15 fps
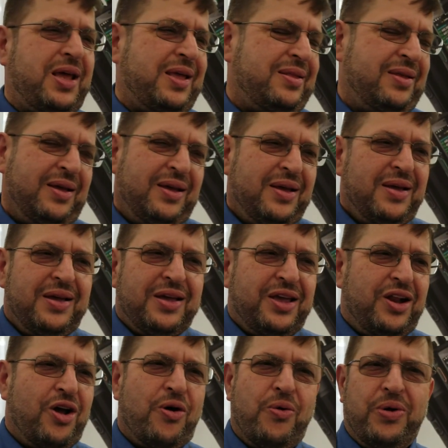And, you
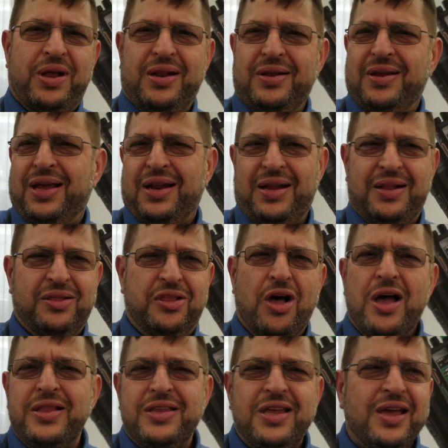know, in, in
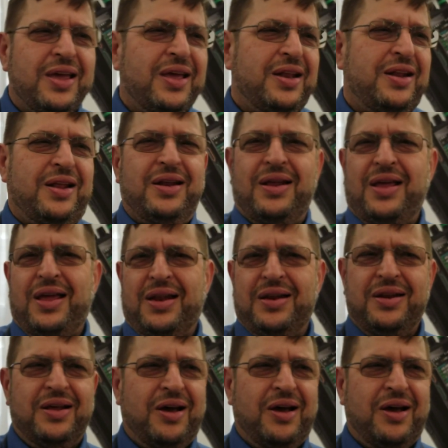London, in in,